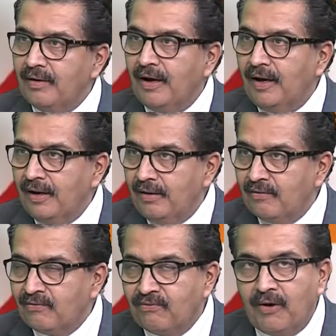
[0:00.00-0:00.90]
I
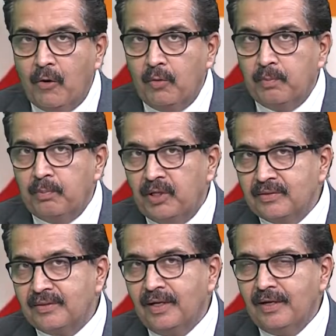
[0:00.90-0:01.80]
found
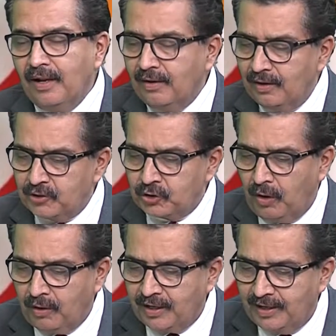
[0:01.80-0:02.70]
personally a little
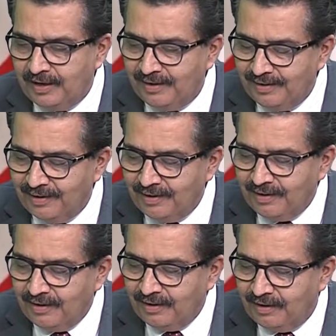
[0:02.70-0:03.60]
shocking
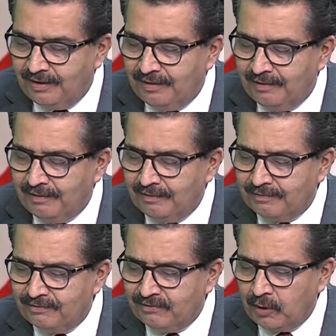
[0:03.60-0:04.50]

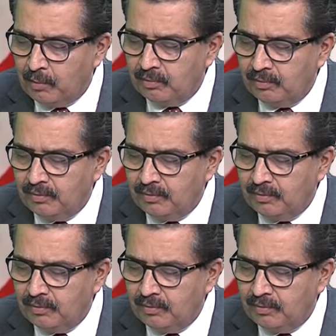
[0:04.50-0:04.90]
from